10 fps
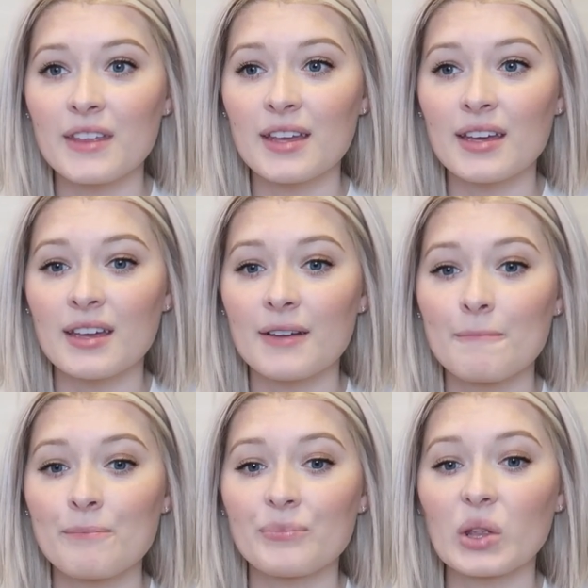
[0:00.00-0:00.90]
the
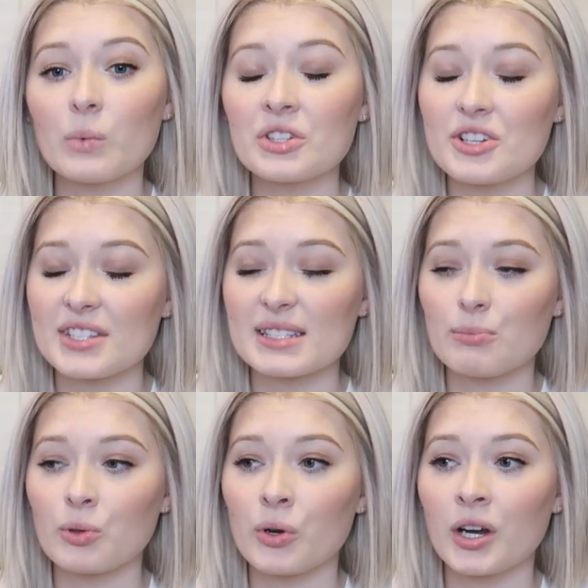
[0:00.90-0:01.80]
Wilderness
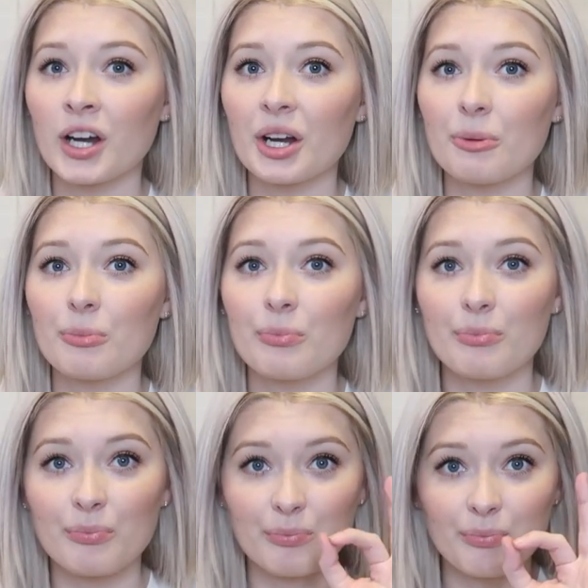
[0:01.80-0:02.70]
Explorer
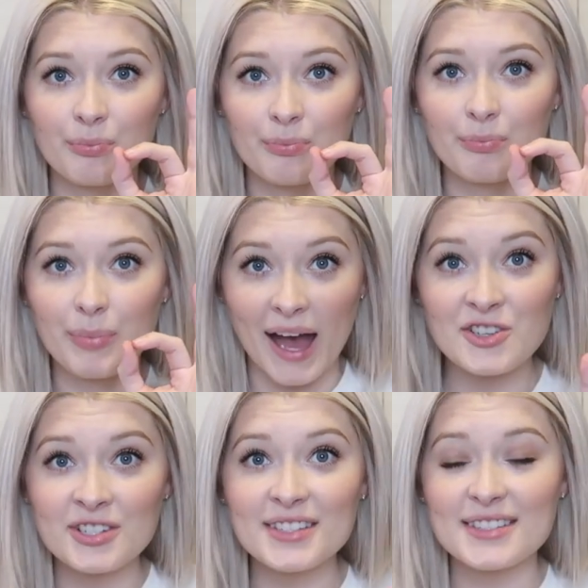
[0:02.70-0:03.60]

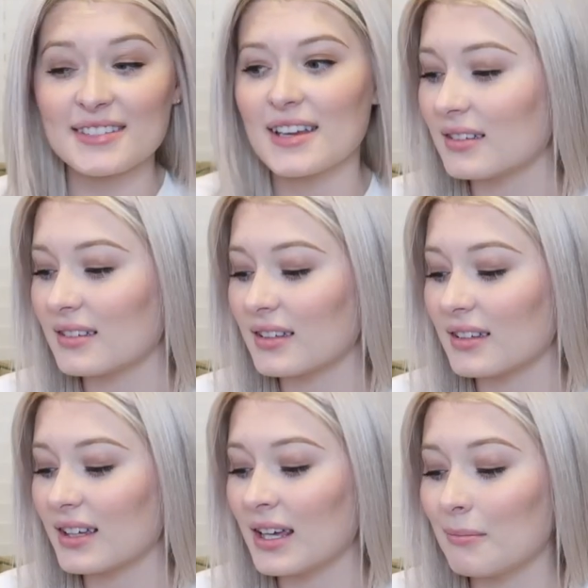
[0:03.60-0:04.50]
badges
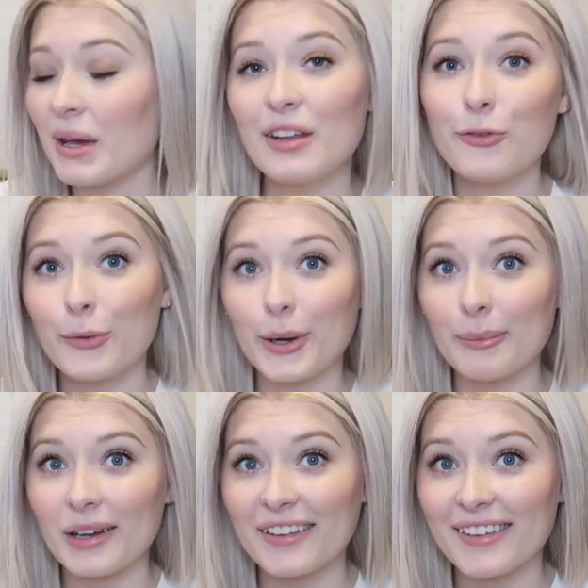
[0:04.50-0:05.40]
in pin
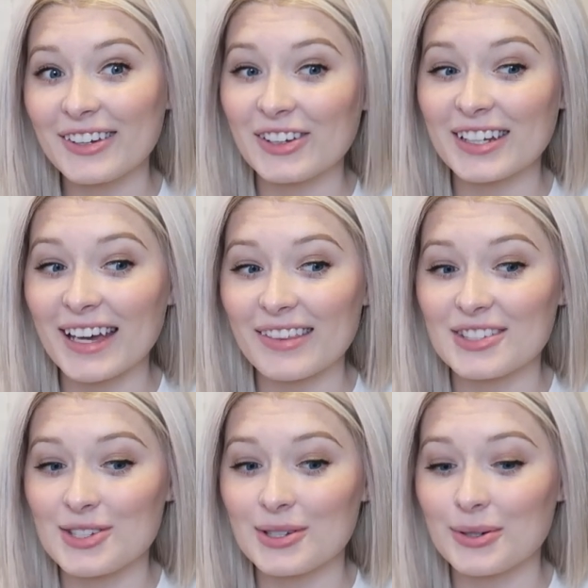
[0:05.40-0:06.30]
form that you can get, the
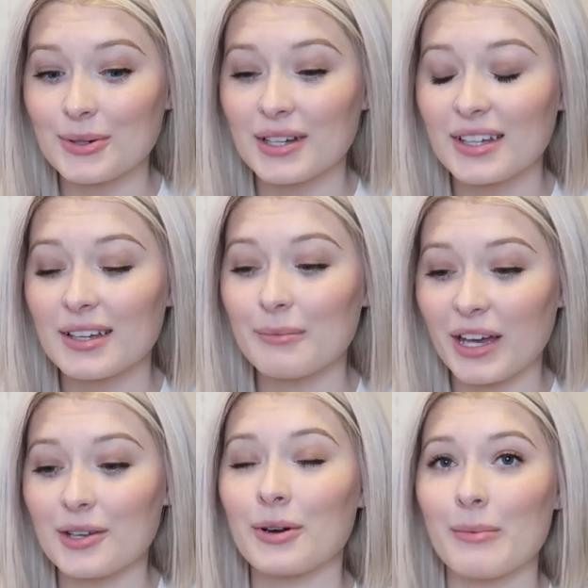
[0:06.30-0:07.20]
two
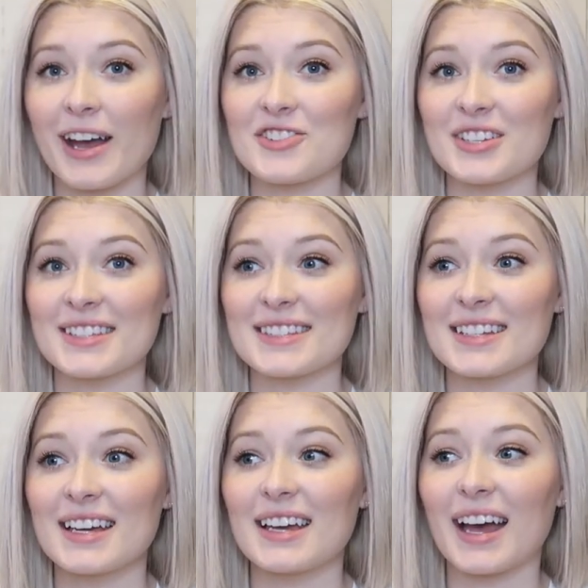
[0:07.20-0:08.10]
Pandora badges.
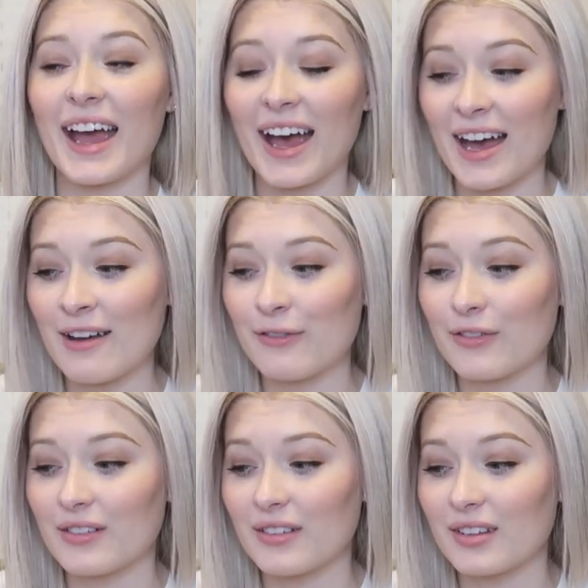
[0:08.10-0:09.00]
I have
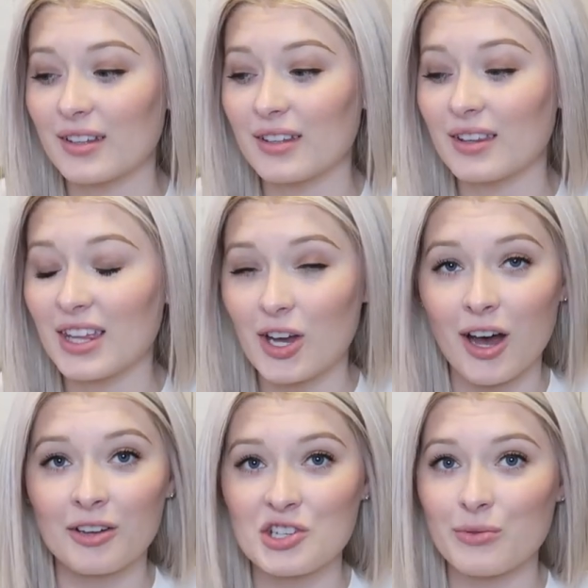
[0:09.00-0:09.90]
the
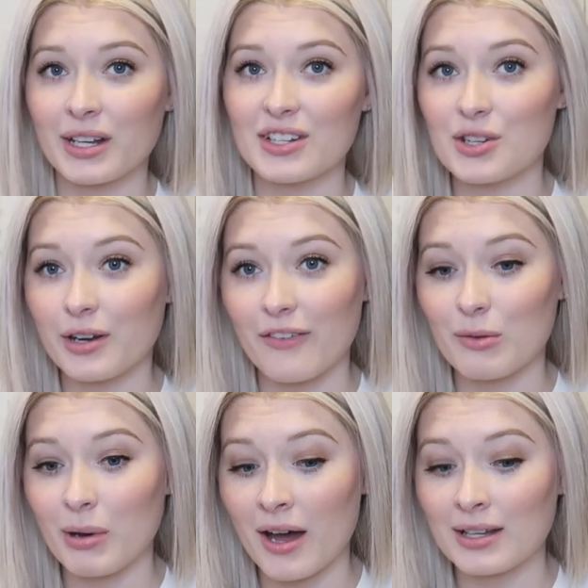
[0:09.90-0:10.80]
ecology one, I don't have
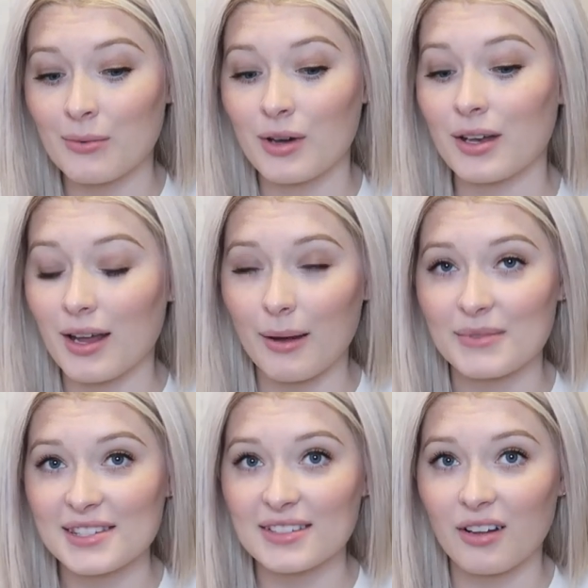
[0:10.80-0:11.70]
the botany one. I'm
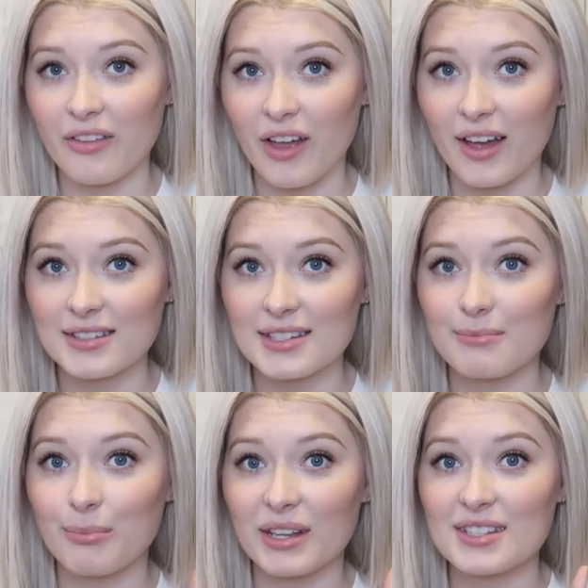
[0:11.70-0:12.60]
still on the hunt,
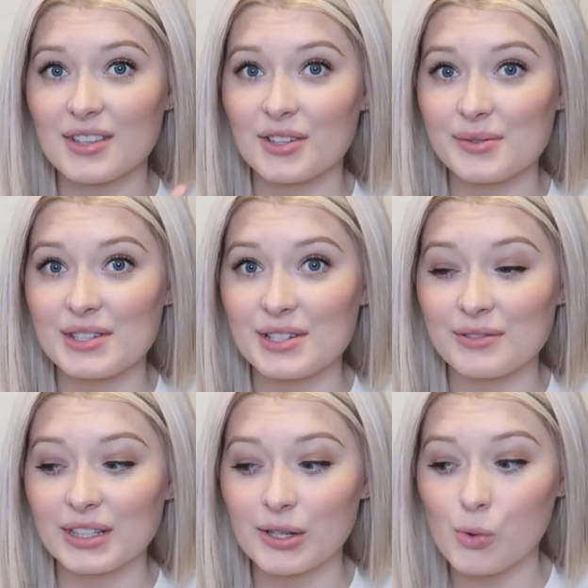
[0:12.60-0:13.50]
but those ones are
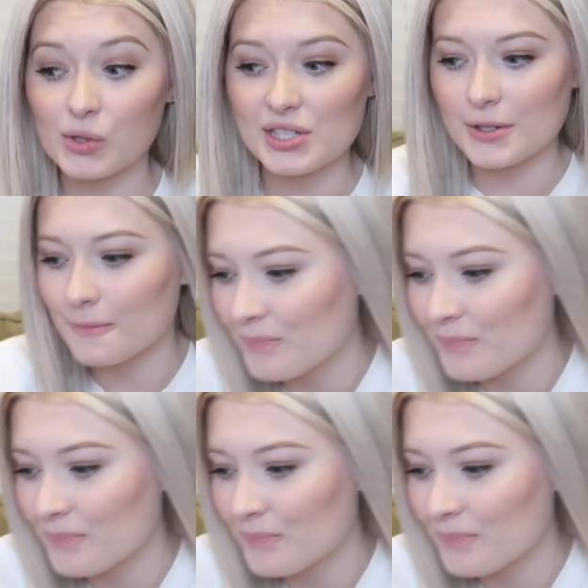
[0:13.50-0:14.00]
really cool too.